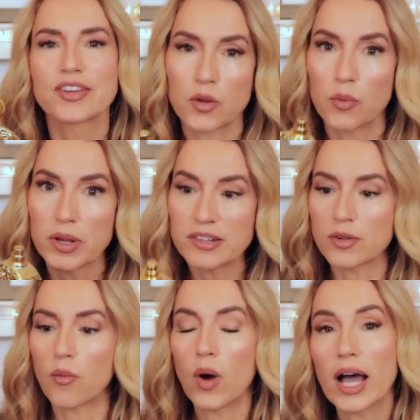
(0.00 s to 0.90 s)
The
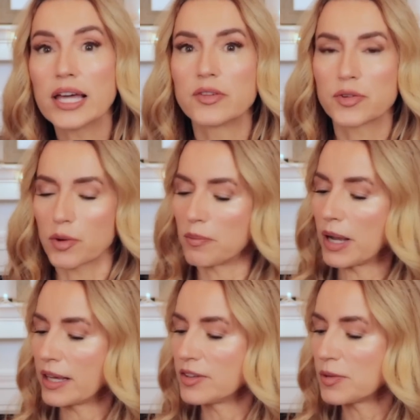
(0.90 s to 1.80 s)
reason why this
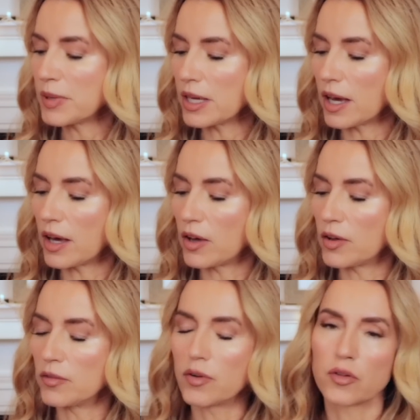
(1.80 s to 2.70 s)
reminds me
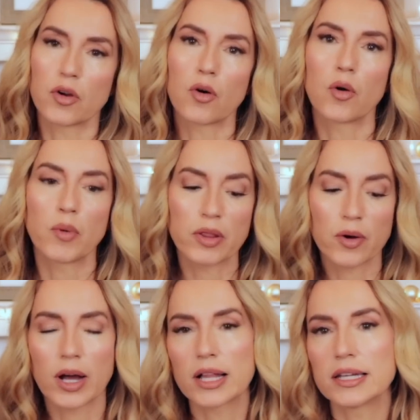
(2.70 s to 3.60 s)
of the cold
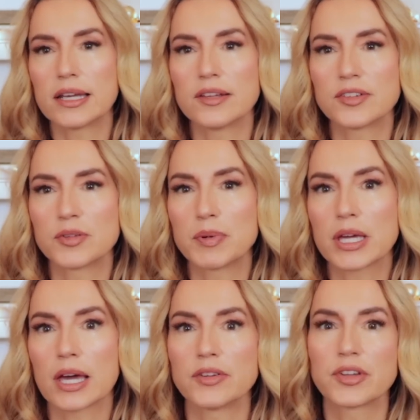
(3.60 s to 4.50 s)
weather holidays is
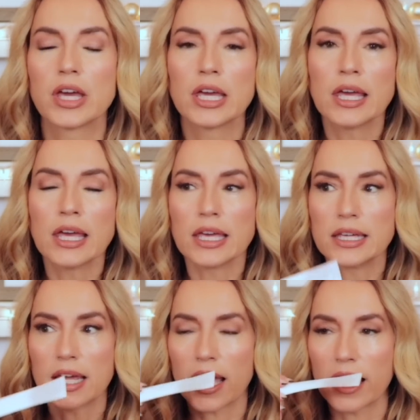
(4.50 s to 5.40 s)
because
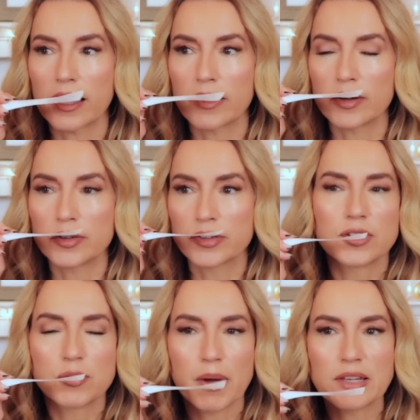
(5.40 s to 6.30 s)
it has
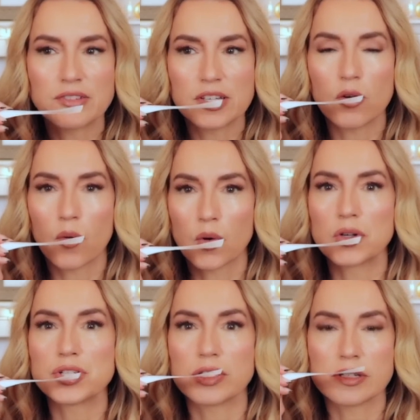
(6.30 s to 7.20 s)
spicy
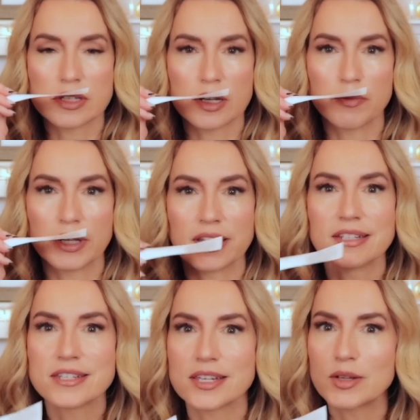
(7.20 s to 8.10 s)
orange and cinnamon.
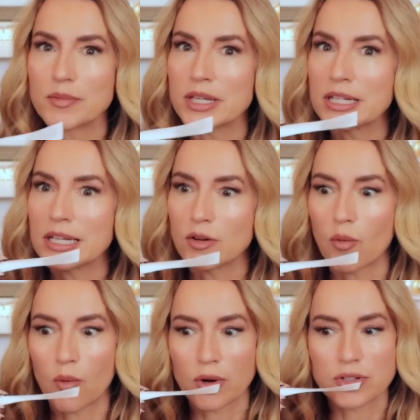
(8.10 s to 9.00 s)
And cinnamon and
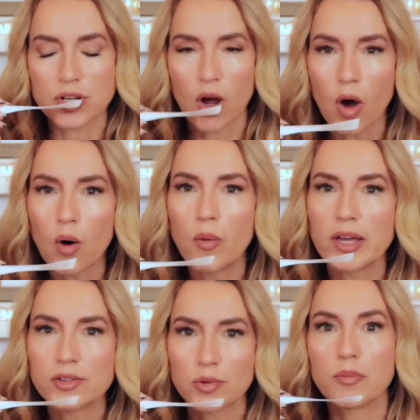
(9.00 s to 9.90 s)
orange
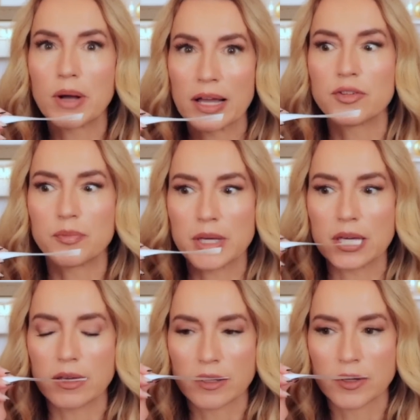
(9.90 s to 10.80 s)
always reminds
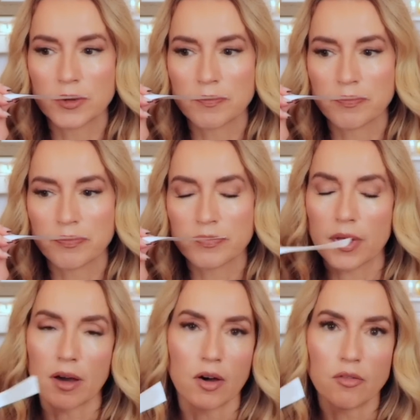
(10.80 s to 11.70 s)
me
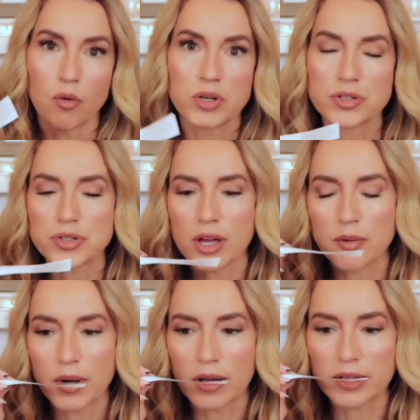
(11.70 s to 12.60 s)
of
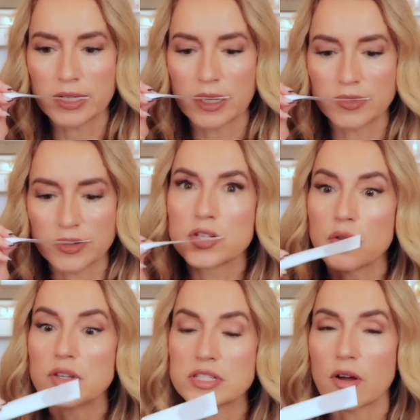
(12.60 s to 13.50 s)
wintertime holidays. So
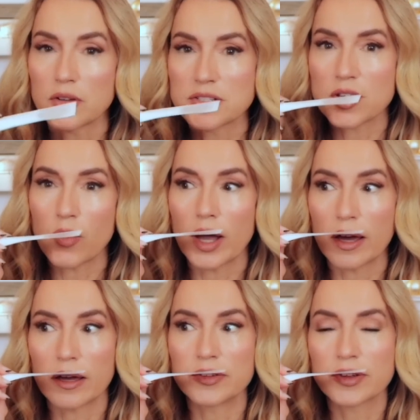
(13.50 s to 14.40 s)
this also
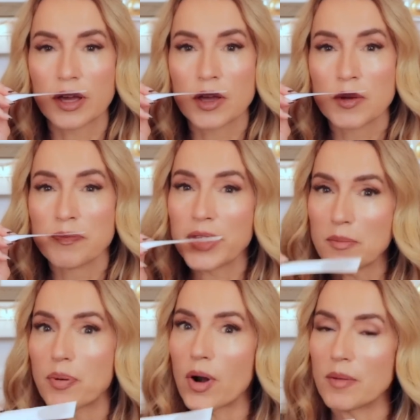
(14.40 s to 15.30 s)
has
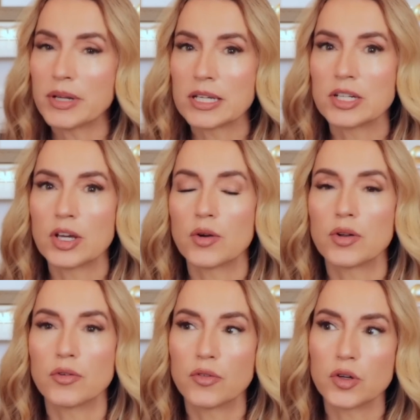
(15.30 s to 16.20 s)
that prominent note
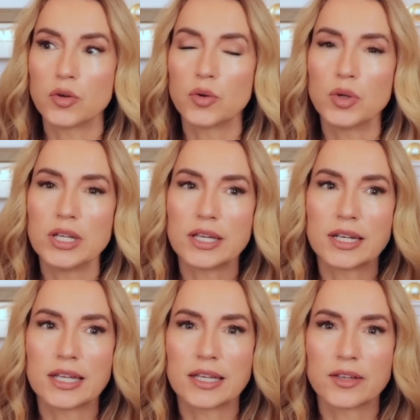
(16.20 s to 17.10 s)
of oud.
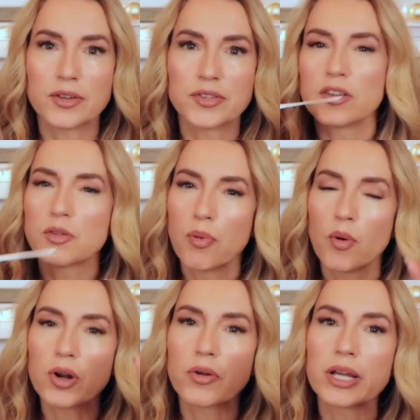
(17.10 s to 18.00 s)
It is, it's
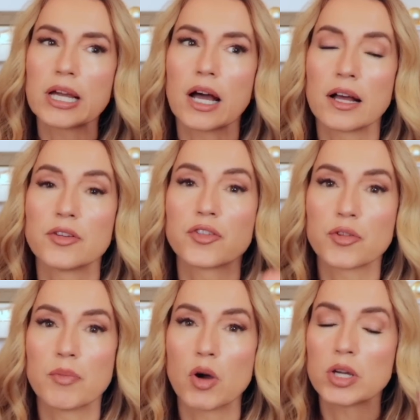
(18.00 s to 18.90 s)
bordering on
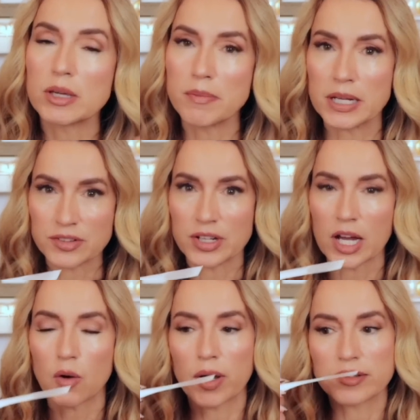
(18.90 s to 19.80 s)
smoky, but it's
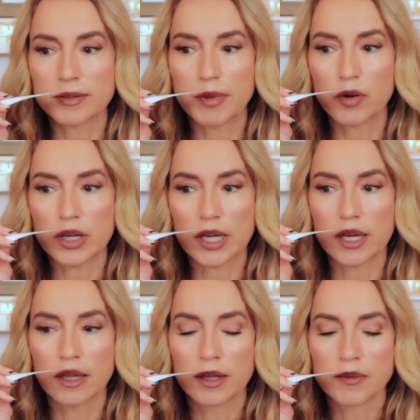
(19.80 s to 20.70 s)
not quite
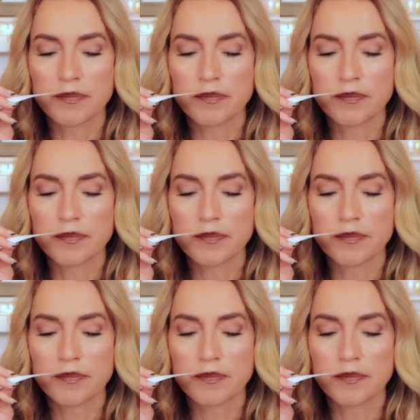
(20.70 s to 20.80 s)
smoky.